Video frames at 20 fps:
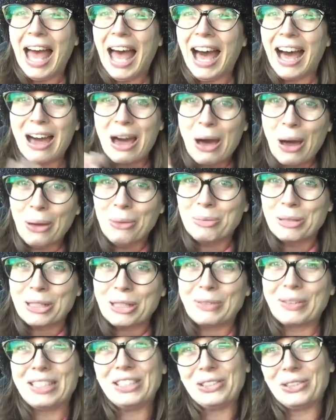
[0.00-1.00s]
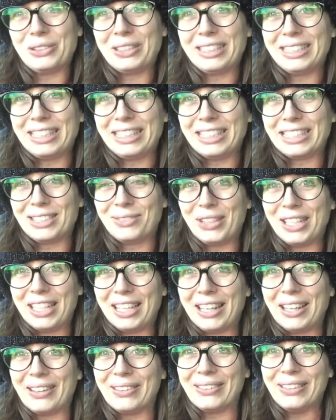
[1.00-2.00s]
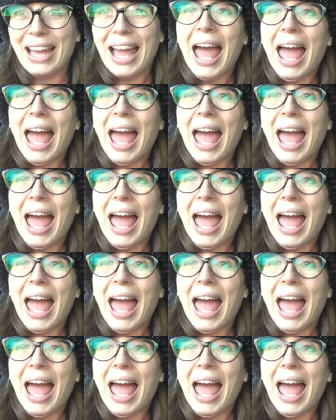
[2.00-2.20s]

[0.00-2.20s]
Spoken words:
I hope you enjoyed this video,